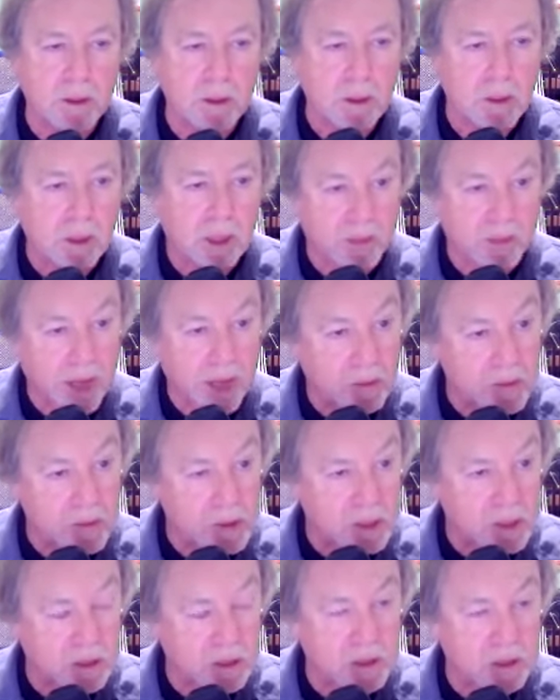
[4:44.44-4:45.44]
And that
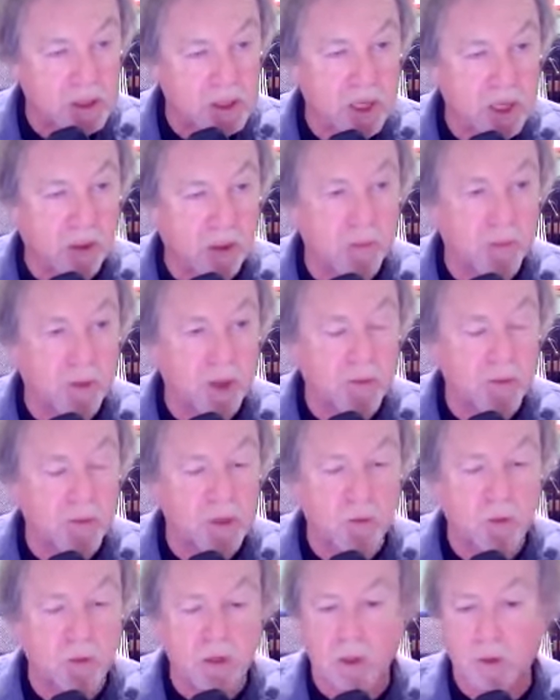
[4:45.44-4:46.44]
was something that
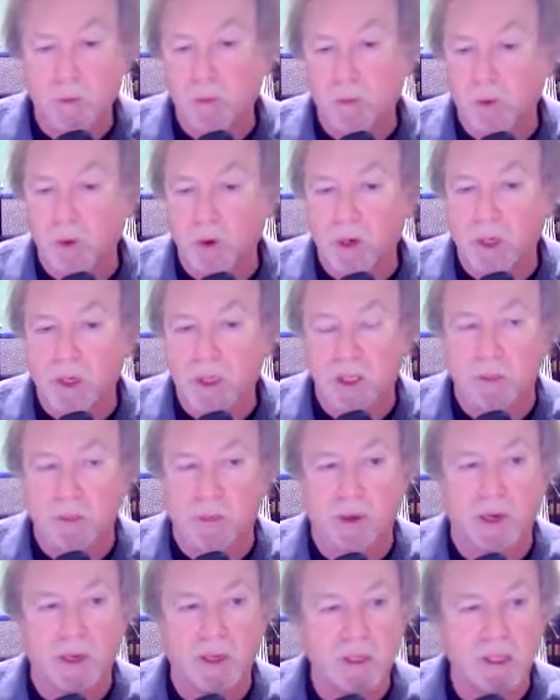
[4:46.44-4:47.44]
was really important to
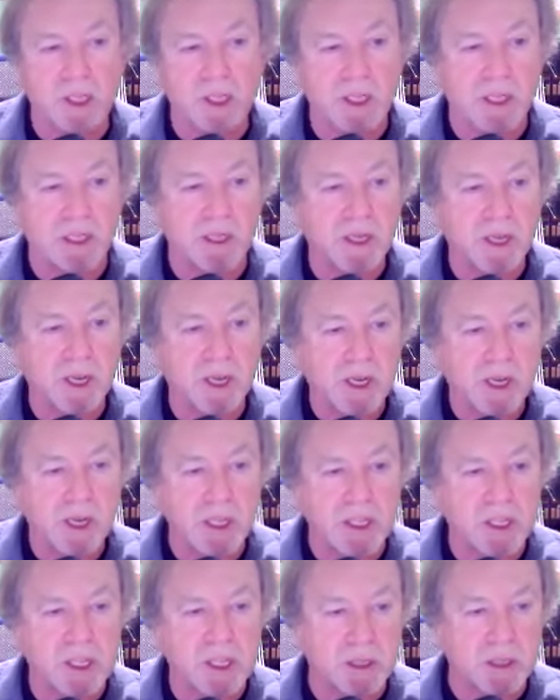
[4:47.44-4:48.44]
me,
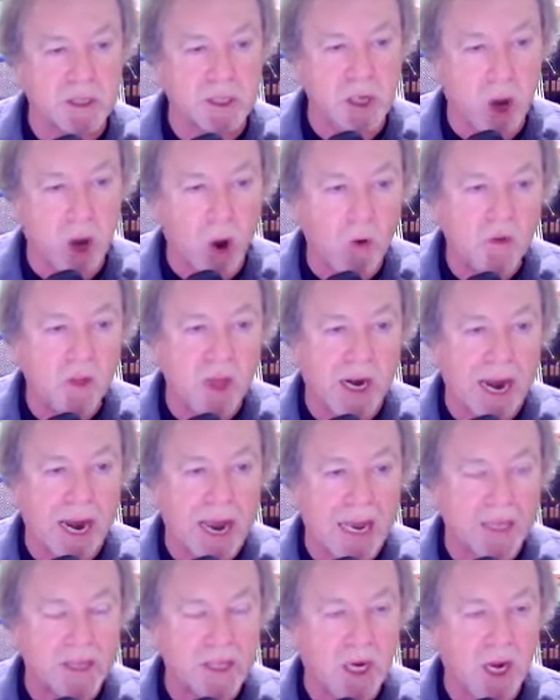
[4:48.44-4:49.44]
is to know that I
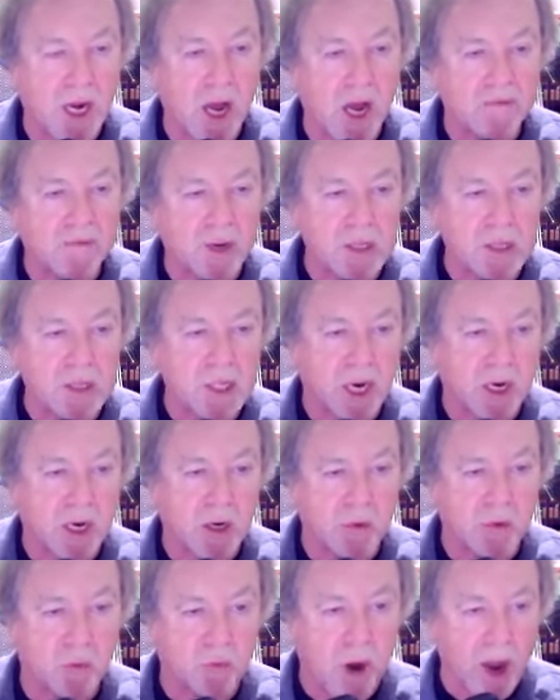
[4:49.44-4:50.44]
had the confidence I
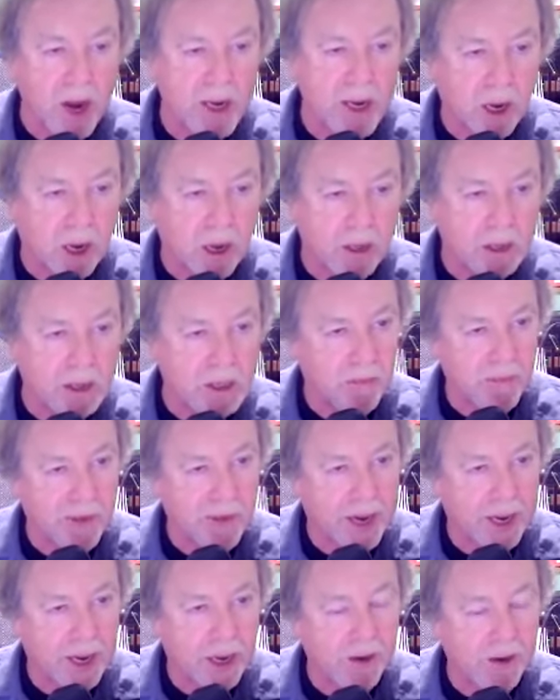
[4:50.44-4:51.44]
could write on
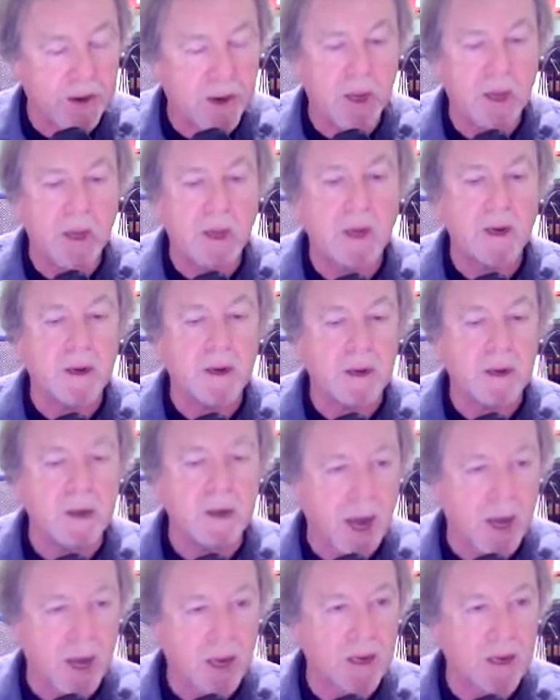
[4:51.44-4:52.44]
demand,
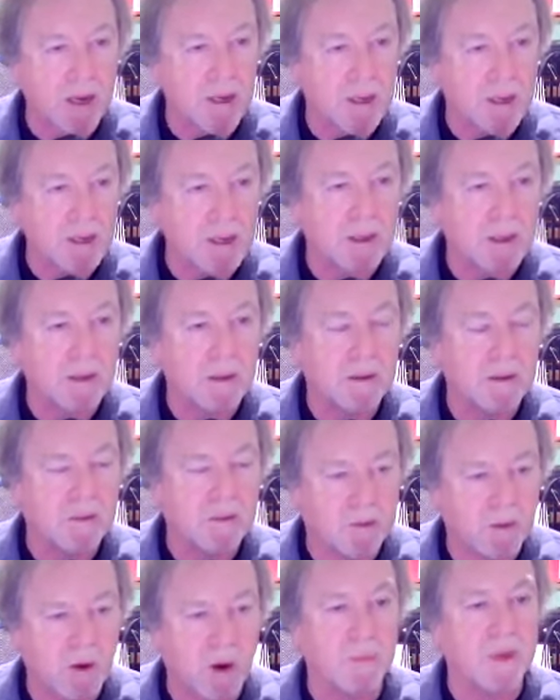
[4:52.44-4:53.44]
not
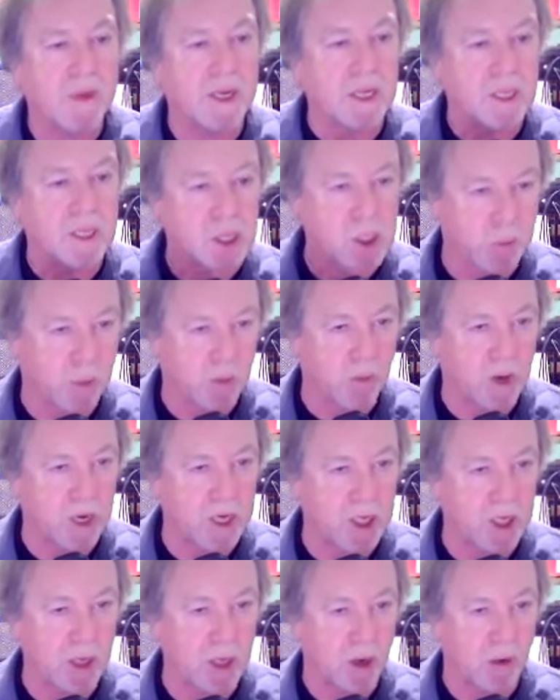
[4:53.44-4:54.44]
from
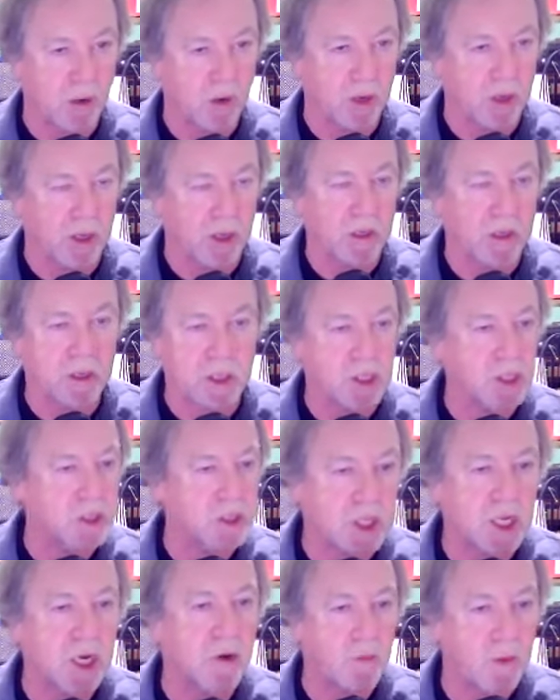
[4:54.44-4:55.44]
inspiration only. Because you
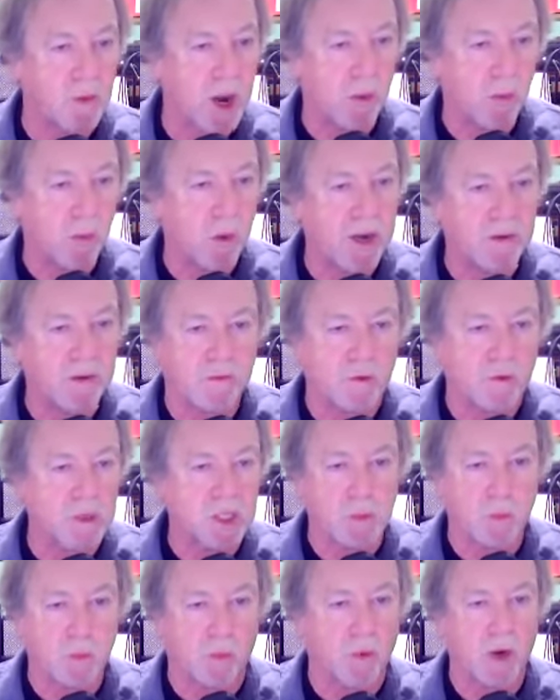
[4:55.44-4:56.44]
sit around waiting for
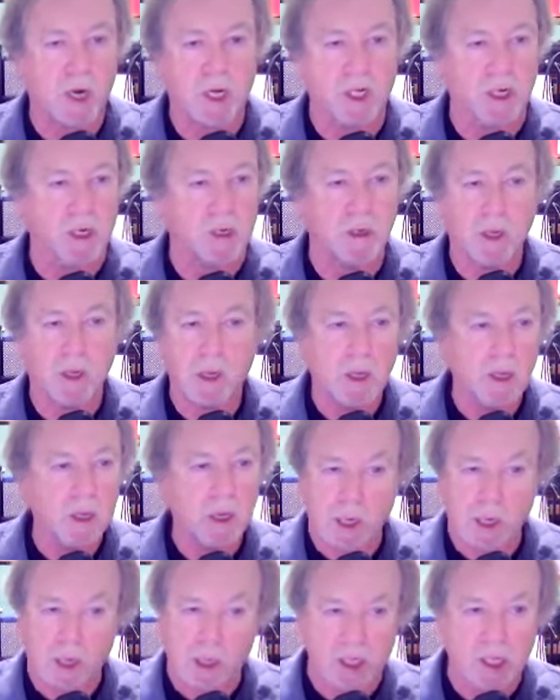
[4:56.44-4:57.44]
inspiration,
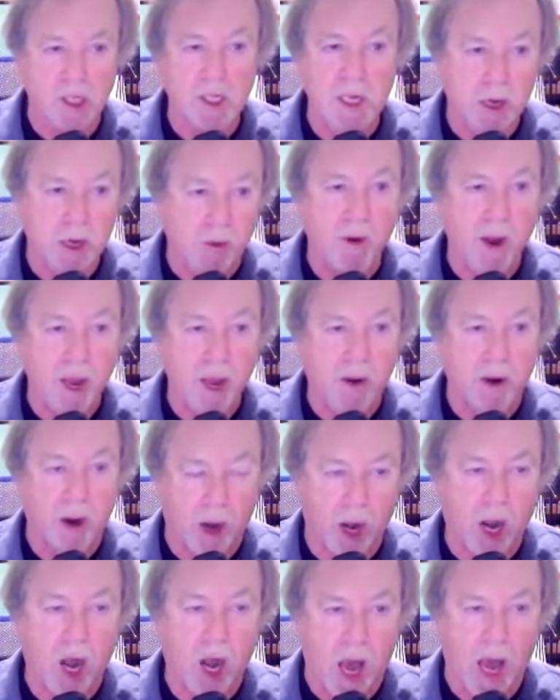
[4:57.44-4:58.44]
you're going to sit around
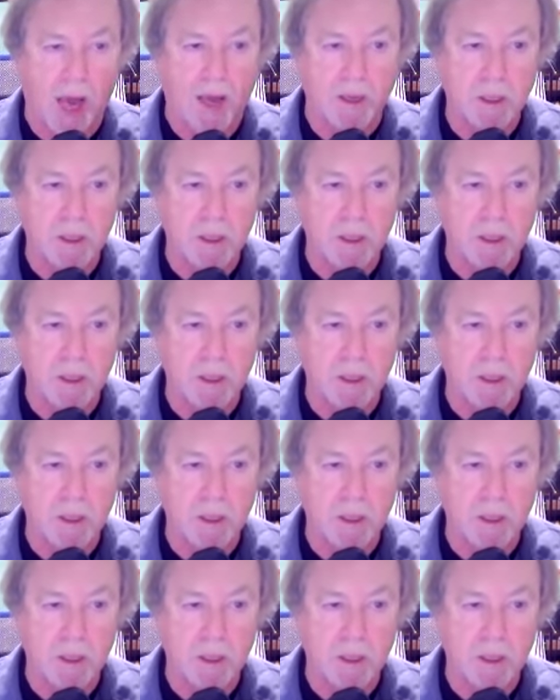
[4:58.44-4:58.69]
a lot.